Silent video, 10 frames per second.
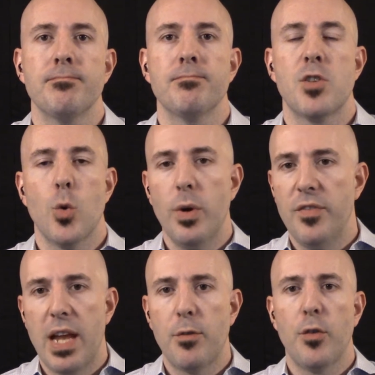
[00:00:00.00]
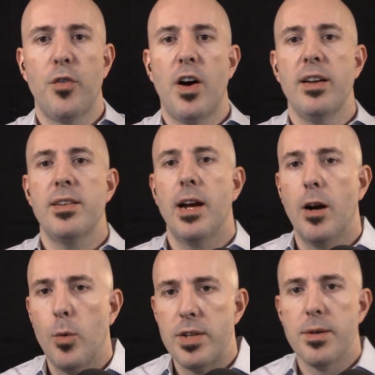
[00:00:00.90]
So we've never fought
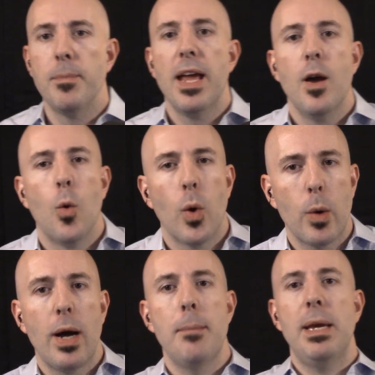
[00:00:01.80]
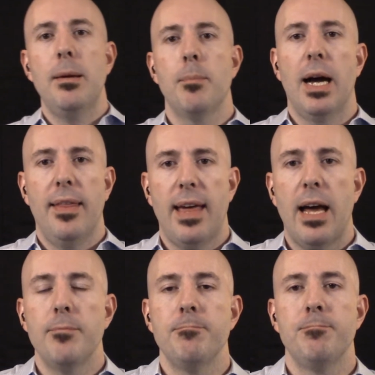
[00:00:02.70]
terrorism. What do I mean by
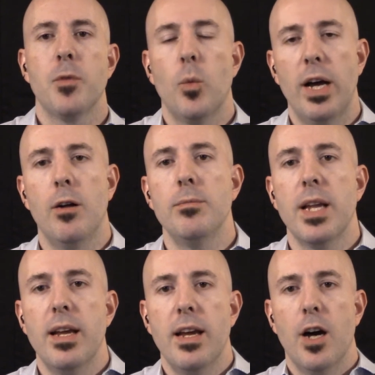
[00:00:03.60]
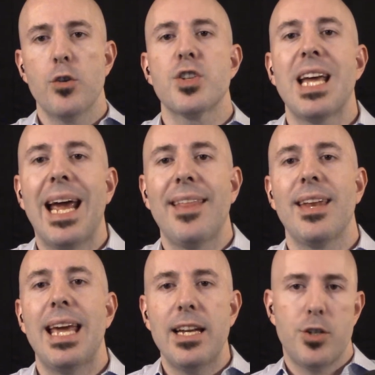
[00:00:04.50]
that? Well, understand the
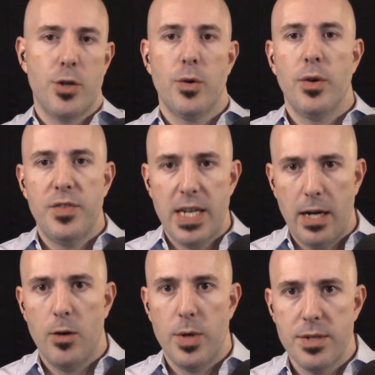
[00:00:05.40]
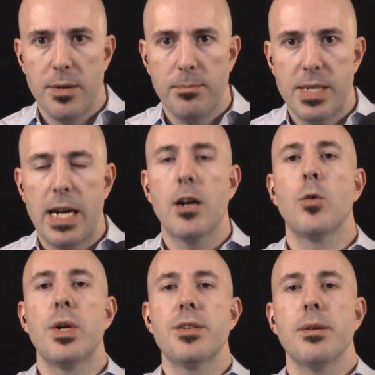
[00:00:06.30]
nature of terrorism.
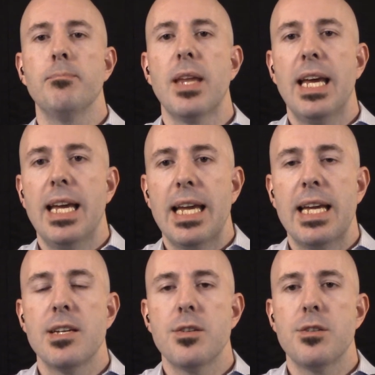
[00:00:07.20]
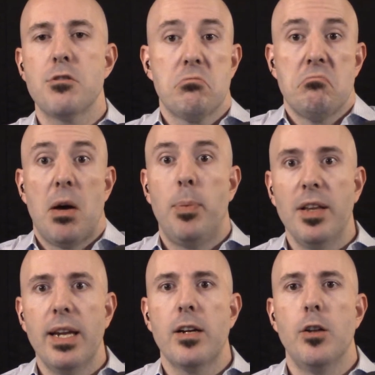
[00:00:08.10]
Terrorism is a
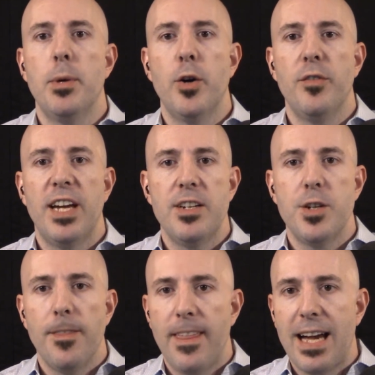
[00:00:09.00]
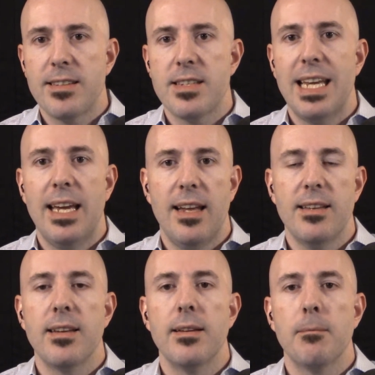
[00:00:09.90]
political motivation. That's it.